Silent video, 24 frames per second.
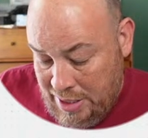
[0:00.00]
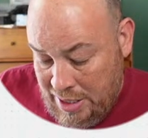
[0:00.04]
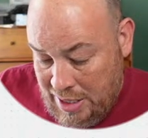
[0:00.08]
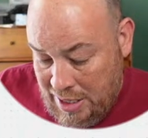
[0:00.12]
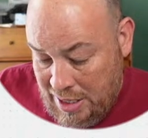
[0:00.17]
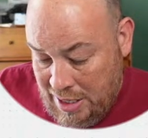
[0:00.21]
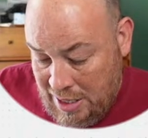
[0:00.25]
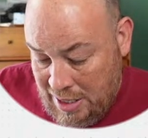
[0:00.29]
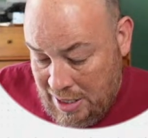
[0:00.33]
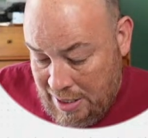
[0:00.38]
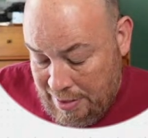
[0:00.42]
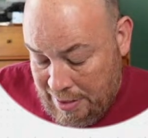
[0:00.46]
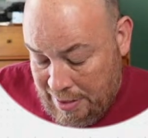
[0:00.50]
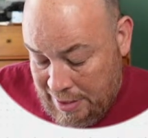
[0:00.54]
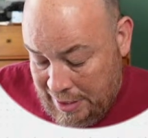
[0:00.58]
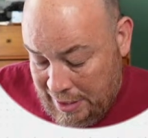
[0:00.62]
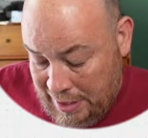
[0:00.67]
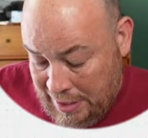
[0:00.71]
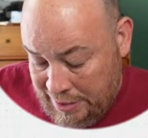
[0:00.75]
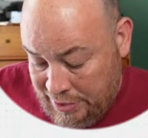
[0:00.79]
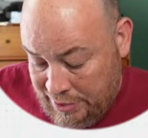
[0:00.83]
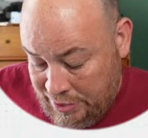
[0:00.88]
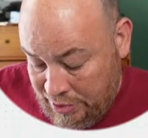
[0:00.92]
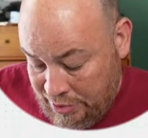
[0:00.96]

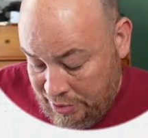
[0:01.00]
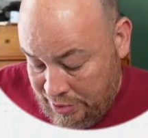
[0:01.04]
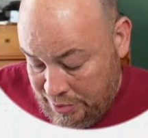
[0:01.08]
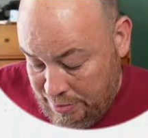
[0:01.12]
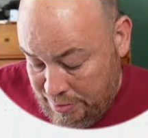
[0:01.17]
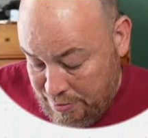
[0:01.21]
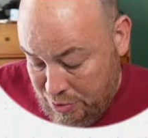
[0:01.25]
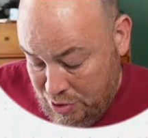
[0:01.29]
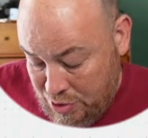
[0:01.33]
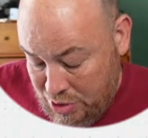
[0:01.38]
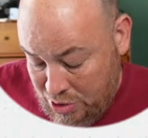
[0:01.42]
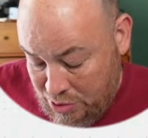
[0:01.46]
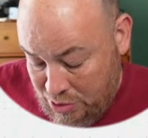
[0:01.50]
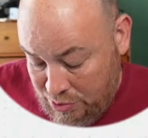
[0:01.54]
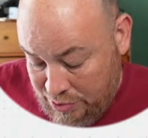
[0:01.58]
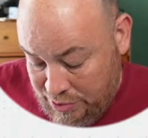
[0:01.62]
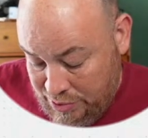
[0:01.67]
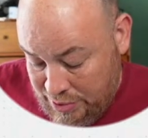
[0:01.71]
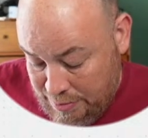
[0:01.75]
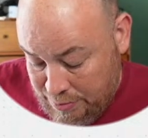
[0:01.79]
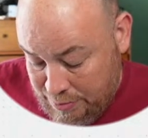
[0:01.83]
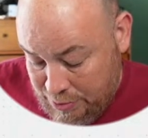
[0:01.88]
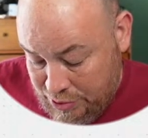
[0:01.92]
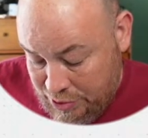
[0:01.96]
I took some notes. So
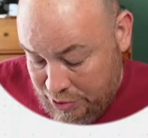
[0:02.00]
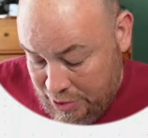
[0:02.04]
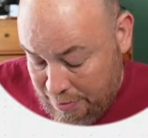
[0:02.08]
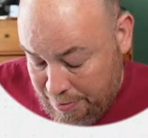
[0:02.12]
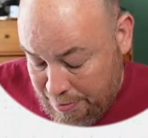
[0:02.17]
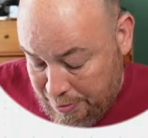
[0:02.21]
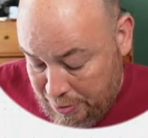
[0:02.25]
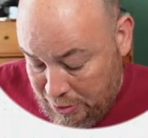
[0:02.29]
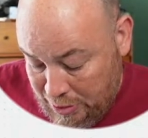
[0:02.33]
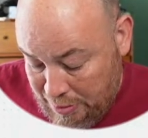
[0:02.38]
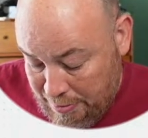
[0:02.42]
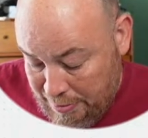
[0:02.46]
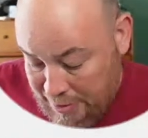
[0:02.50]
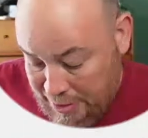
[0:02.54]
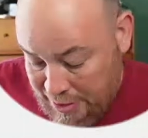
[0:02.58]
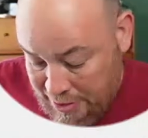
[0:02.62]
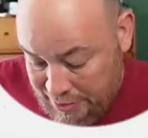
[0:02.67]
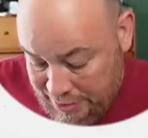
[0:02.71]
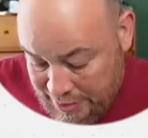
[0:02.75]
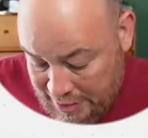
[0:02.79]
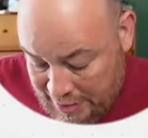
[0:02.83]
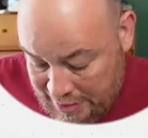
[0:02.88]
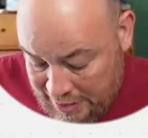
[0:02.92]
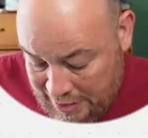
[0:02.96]
I'm just trying to pull up my notes.
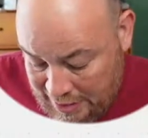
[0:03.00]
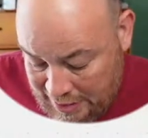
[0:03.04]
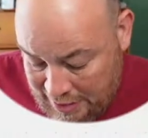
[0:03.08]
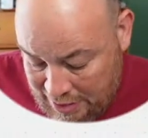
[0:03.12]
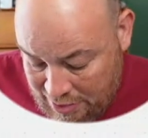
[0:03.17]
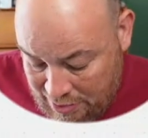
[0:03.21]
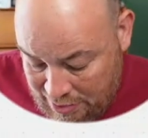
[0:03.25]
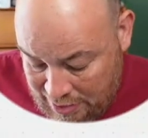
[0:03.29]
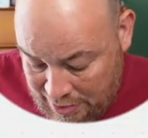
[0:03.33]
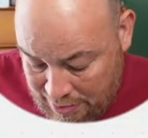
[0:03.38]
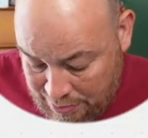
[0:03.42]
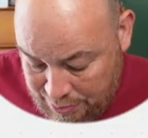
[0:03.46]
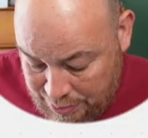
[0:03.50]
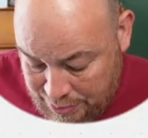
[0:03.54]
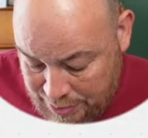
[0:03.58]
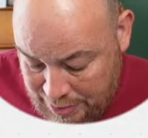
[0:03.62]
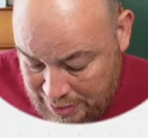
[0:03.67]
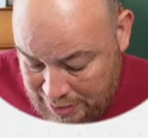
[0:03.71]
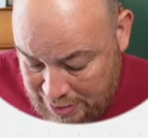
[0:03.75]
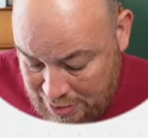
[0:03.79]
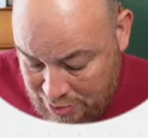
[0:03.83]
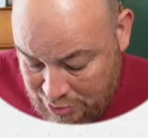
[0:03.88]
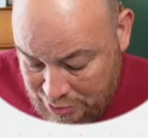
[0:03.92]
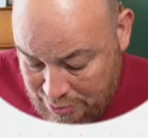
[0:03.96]
I was
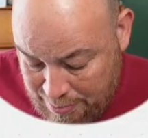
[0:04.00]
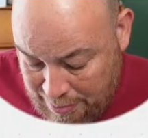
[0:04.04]
taking notes on my